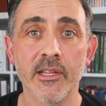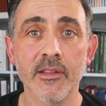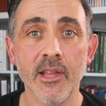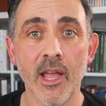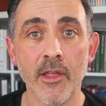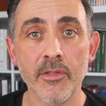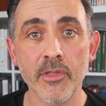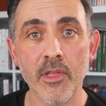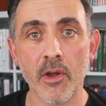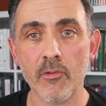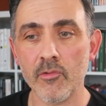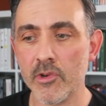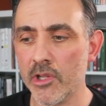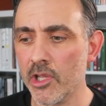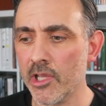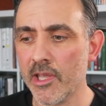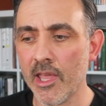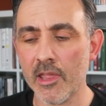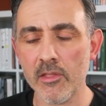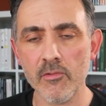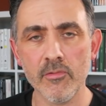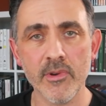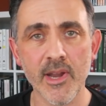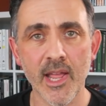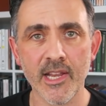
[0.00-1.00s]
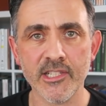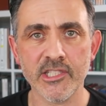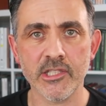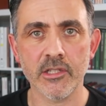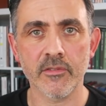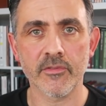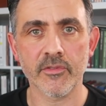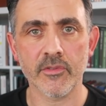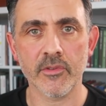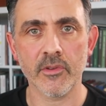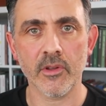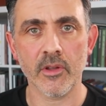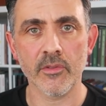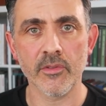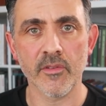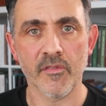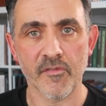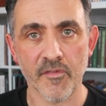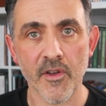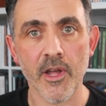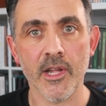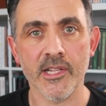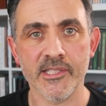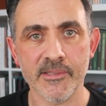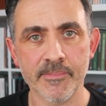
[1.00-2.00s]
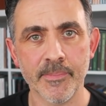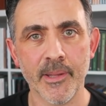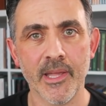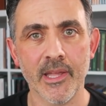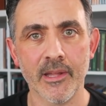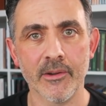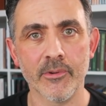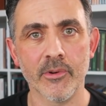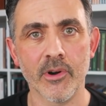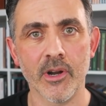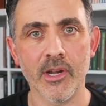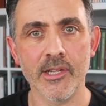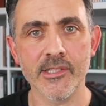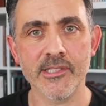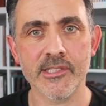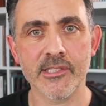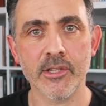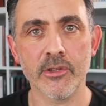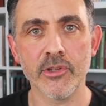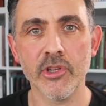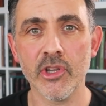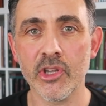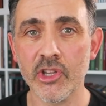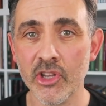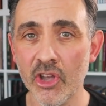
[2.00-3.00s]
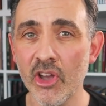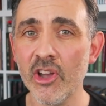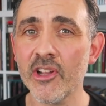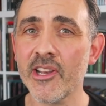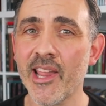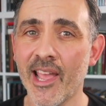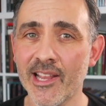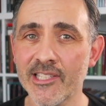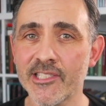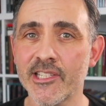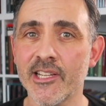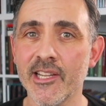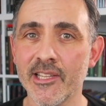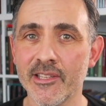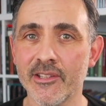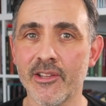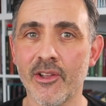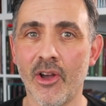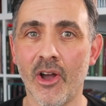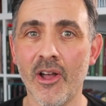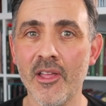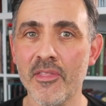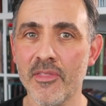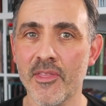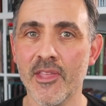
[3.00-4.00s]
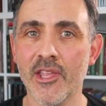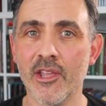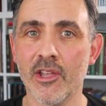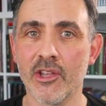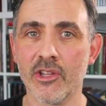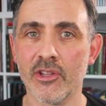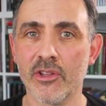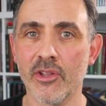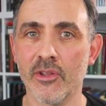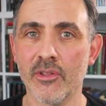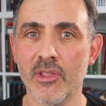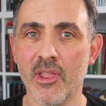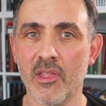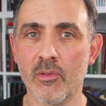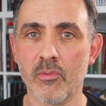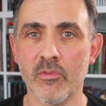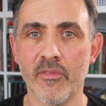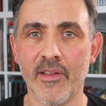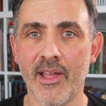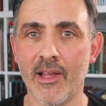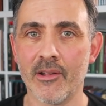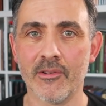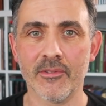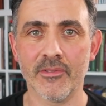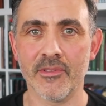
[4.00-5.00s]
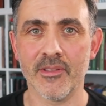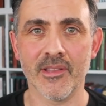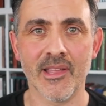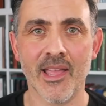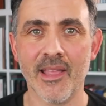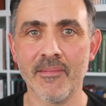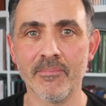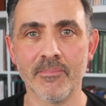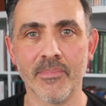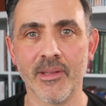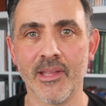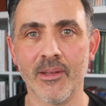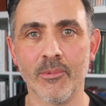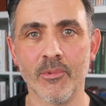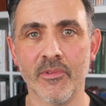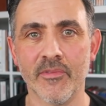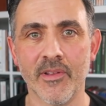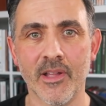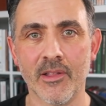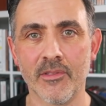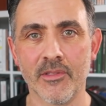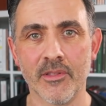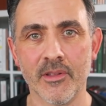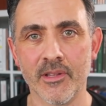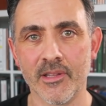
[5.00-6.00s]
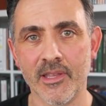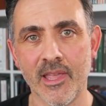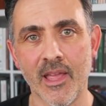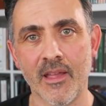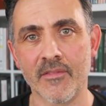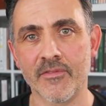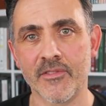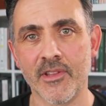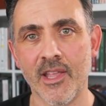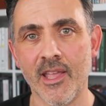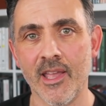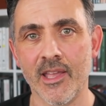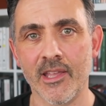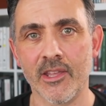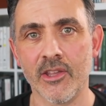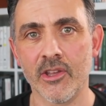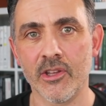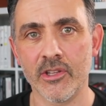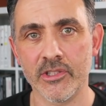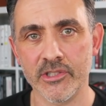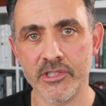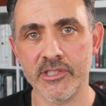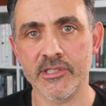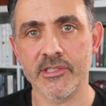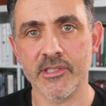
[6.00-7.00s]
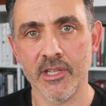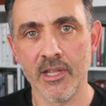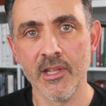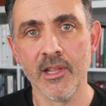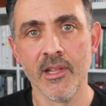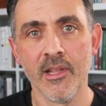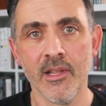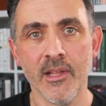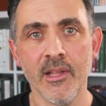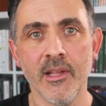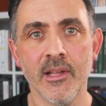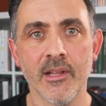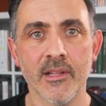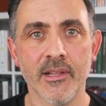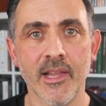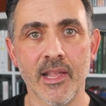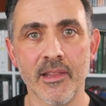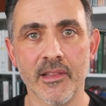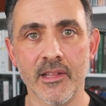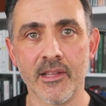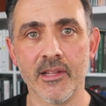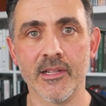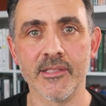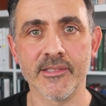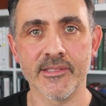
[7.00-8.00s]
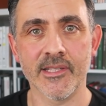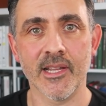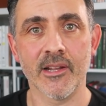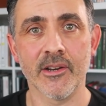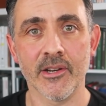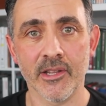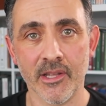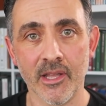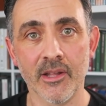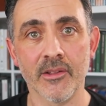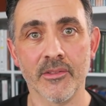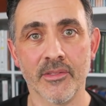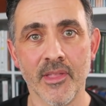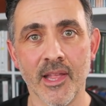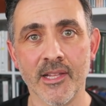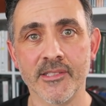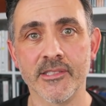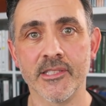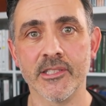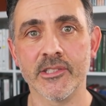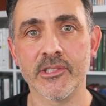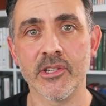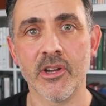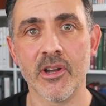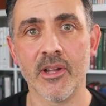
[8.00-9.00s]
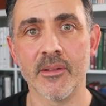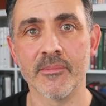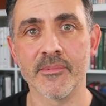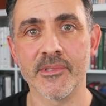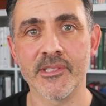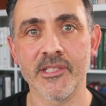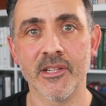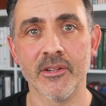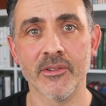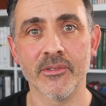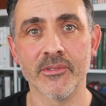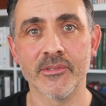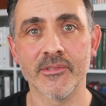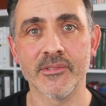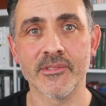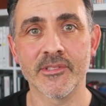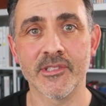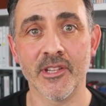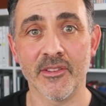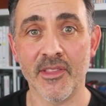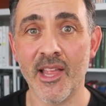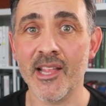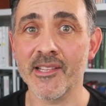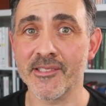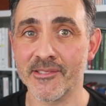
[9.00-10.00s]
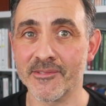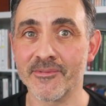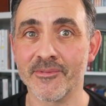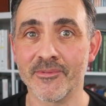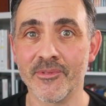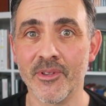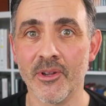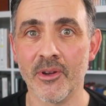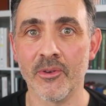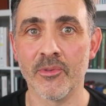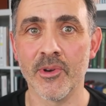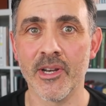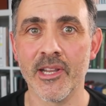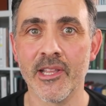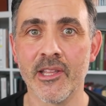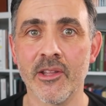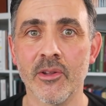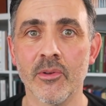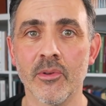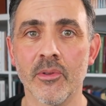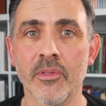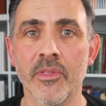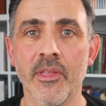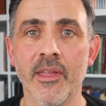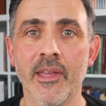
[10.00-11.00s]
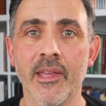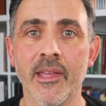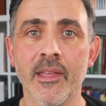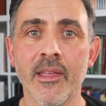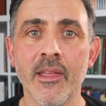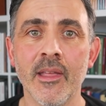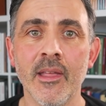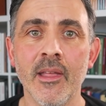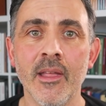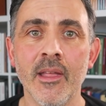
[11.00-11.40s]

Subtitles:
And that you get the reaction of on the first bit, right? So you could actually, I think you could do this without the end bit, without the gaff deck. You could just lay the cards down and go, that's your time. So that's a really cool thing.